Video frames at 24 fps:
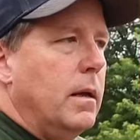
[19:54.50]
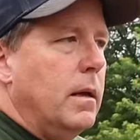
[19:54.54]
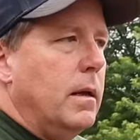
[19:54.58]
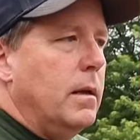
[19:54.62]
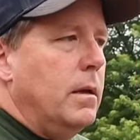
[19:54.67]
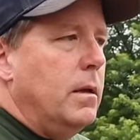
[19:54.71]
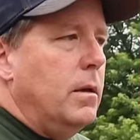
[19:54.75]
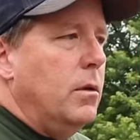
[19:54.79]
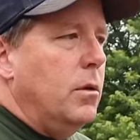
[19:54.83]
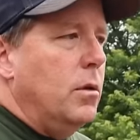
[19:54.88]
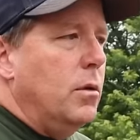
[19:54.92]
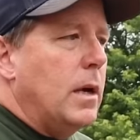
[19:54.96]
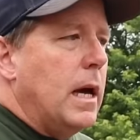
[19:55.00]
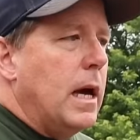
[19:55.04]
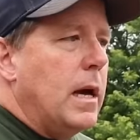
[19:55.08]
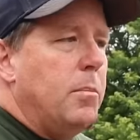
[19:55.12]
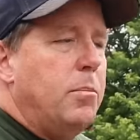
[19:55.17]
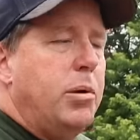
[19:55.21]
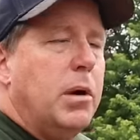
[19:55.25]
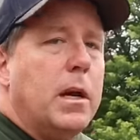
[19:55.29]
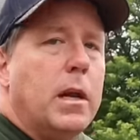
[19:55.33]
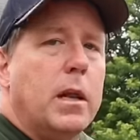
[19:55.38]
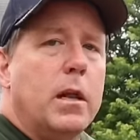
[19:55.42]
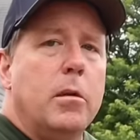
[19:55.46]
you got to
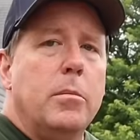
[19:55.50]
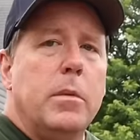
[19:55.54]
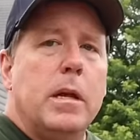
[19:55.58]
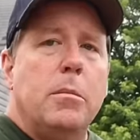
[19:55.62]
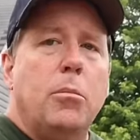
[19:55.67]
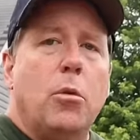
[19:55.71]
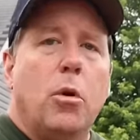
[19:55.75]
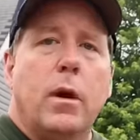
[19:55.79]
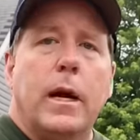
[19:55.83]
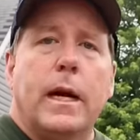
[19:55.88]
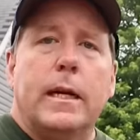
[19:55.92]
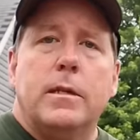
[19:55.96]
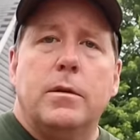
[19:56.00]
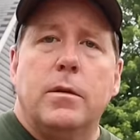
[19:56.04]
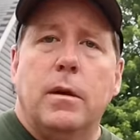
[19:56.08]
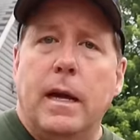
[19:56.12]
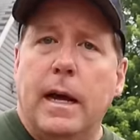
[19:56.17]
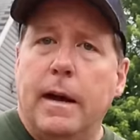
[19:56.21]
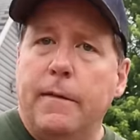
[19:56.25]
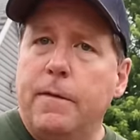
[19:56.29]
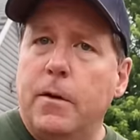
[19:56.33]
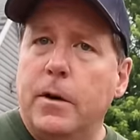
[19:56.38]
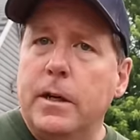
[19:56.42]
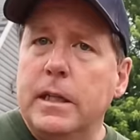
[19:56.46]
put a little bit more extra
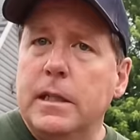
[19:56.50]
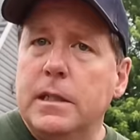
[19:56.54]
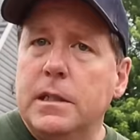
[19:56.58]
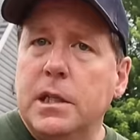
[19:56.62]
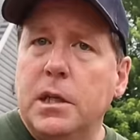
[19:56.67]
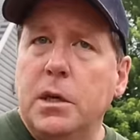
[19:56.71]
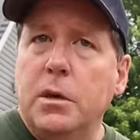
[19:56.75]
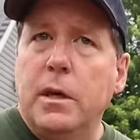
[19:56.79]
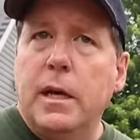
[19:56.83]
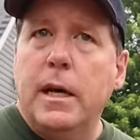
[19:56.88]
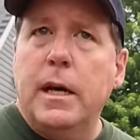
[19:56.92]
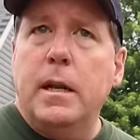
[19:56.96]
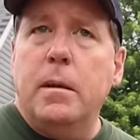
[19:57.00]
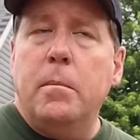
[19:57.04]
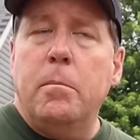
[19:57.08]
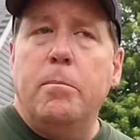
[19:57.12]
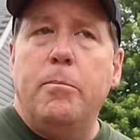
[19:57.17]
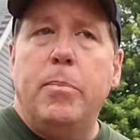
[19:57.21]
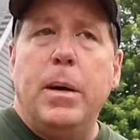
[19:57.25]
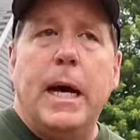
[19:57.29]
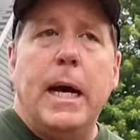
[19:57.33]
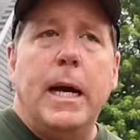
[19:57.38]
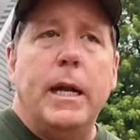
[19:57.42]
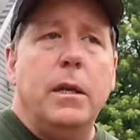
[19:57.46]
effort into it,
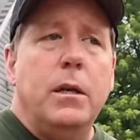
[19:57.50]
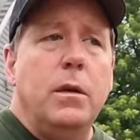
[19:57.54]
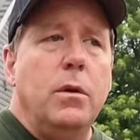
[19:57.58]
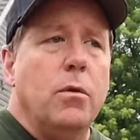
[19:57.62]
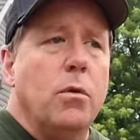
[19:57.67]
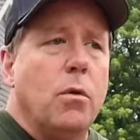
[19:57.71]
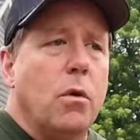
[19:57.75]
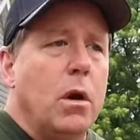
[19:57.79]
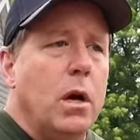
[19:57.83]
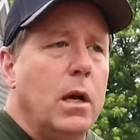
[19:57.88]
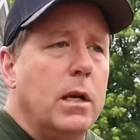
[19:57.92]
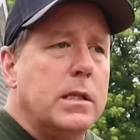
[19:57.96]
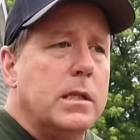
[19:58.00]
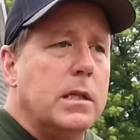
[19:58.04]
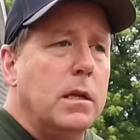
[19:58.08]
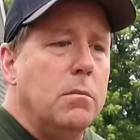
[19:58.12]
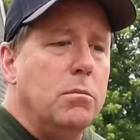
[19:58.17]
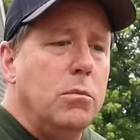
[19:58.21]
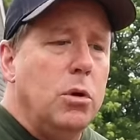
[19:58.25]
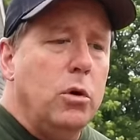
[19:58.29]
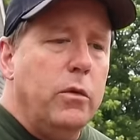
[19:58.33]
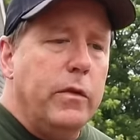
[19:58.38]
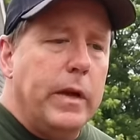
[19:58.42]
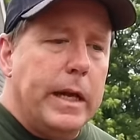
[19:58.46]
but you are also
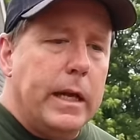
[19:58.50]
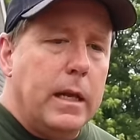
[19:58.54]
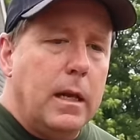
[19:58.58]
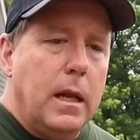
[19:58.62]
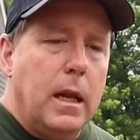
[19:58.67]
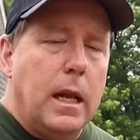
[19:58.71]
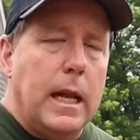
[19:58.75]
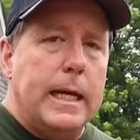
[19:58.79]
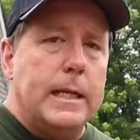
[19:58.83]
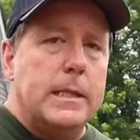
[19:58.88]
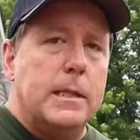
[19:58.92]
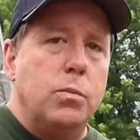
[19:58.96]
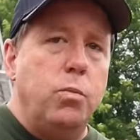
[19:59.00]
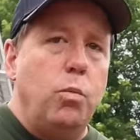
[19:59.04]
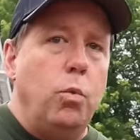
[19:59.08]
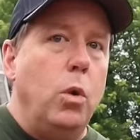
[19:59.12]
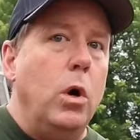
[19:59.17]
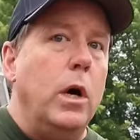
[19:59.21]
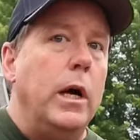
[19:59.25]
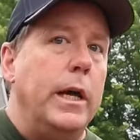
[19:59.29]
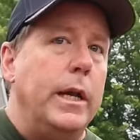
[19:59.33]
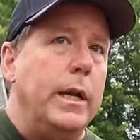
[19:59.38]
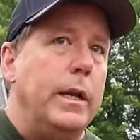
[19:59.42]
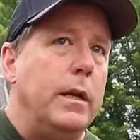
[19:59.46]
moving less
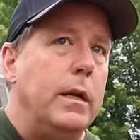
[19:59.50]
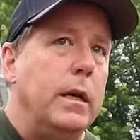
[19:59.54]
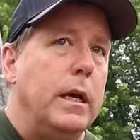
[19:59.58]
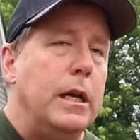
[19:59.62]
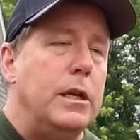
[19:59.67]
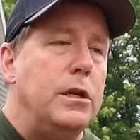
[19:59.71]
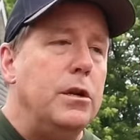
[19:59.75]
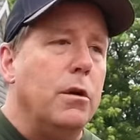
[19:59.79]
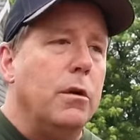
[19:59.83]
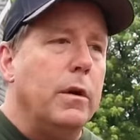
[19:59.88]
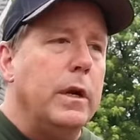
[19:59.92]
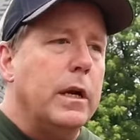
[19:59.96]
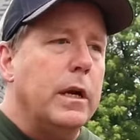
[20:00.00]
wood and you're